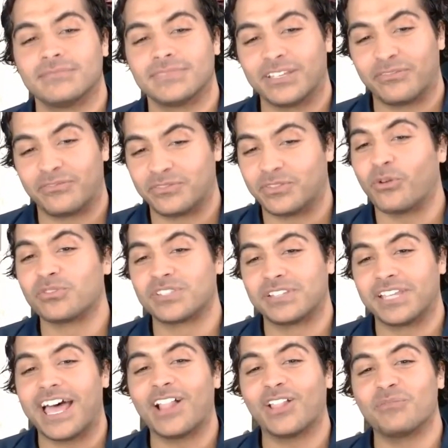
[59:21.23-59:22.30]
If those are
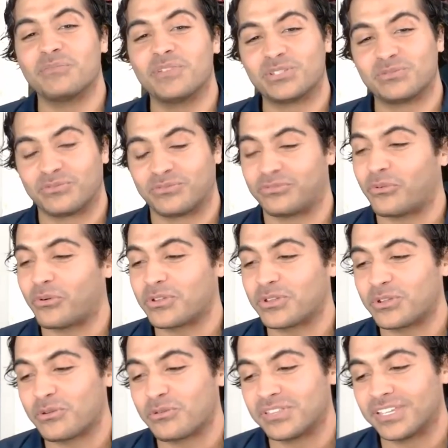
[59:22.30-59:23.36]
the elements before
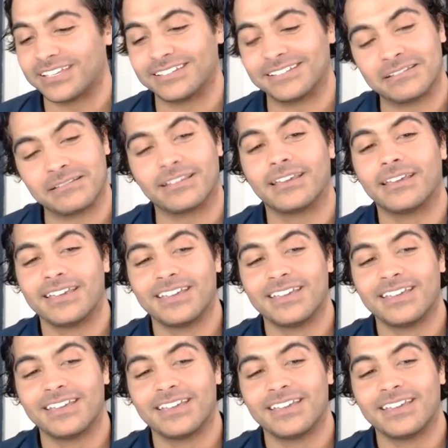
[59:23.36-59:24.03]
you, then